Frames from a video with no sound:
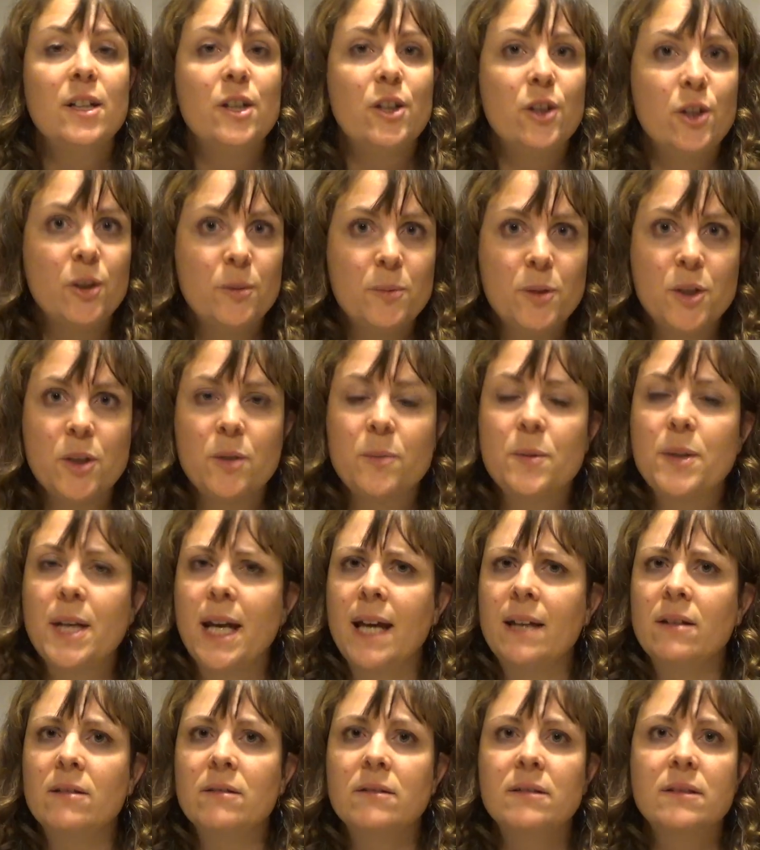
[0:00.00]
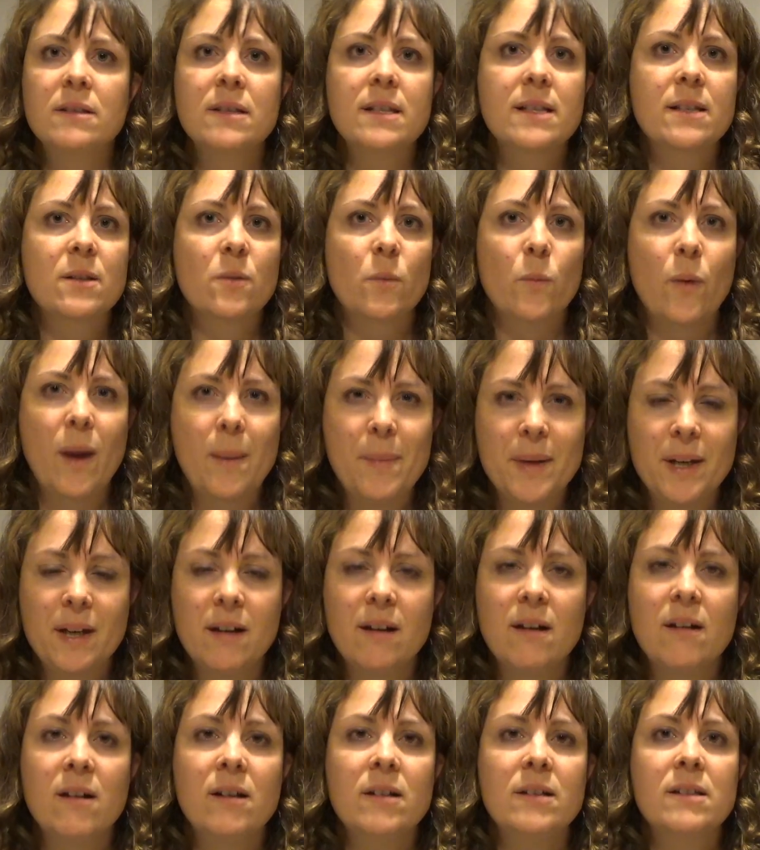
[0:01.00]
YouTube channels,
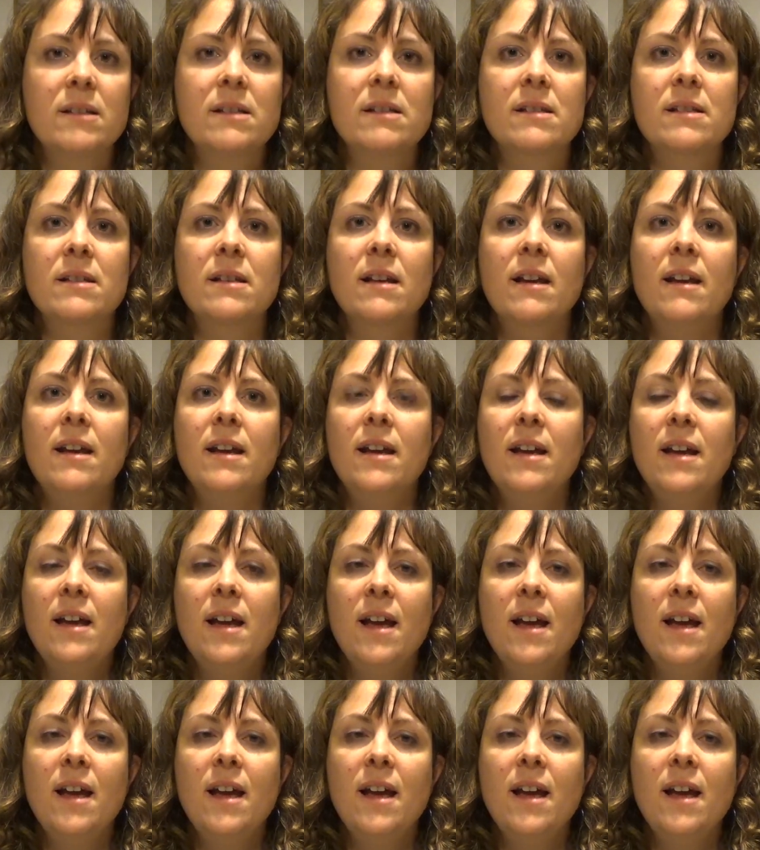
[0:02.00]
webinars,